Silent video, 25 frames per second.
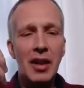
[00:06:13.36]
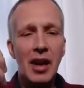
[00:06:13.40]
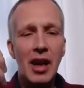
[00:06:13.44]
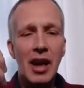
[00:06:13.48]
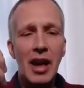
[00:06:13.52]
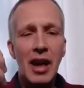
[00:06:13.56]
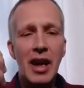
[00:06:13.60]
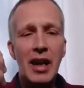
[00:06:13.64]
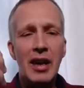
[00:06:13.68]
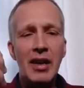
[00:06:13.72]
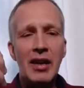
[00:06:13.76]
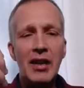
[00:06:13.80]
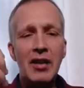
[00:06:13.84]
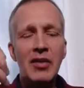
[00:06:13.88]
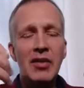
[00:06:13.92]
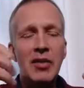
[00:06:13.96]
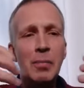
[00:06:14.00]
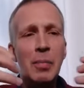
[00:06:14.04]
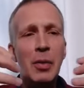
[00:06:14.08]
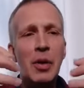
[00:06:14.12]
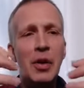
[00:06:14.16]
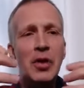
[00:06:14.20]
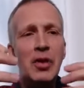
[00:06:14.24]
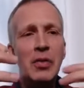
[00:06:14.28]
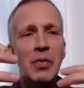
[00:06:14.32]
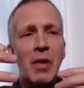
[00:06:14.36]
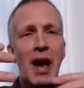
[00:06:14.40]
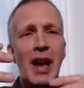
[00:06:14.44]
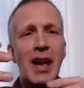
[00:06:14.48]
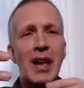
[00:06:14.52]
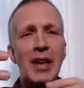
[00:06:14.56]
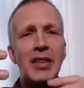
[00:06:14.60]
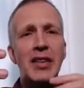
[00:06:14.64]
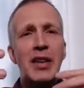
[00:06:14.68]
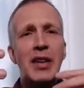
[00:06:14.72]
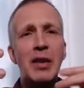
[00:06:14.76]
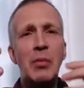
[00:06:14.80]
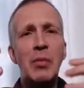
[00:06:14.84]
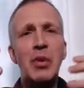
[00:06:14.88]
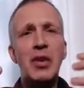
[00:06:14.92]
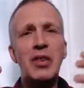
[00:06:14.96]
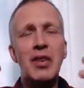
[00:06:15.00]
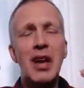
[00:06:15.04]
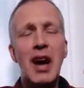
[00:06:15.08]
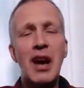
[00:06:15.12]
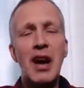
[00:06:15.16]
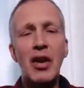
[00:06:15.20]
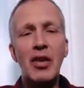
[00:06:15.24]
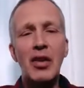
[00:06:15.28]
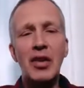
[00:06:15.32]
And spirituality
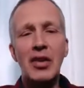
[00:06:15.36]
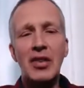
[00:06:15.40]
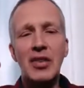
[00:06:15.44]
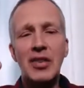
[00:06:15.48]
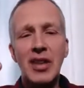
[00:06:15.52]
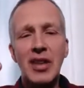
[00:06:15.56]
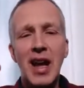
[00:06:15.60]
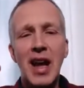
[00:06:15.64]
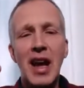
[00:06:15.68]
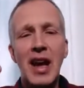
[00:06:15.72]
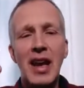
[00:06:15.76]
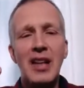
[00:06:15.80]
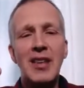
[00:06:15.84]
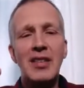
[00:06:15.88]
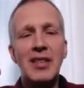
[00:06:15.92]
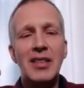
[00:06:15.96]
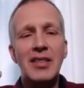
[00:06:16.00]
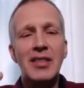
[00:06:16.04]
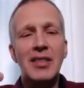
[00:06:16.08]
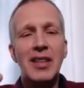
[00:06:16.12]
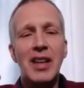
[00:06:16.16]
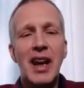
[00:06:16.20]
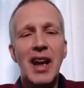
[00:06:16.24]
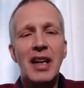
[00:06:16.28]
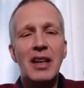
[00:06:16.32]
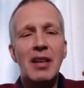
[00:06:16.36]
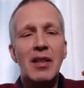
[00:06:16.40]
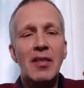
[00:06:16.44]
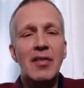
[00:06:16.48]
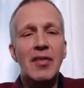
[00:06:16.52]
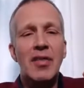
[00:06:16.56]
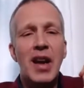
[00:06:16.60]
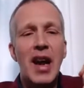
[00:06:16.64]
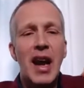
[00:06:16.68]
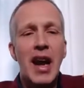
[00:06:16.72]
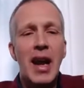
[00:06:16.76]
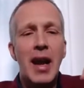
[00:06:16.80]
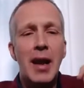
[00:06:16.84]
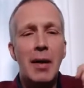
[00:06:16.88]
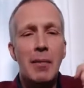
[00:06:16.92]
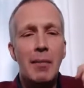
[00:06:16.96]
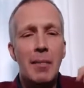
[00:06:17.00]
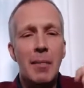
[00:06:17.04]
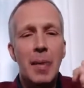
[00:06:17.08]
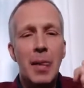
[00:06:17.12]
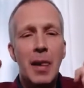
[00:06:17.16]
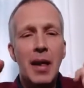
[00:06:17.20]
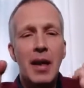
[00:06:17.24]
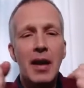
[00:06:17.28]
without science is kind of lame.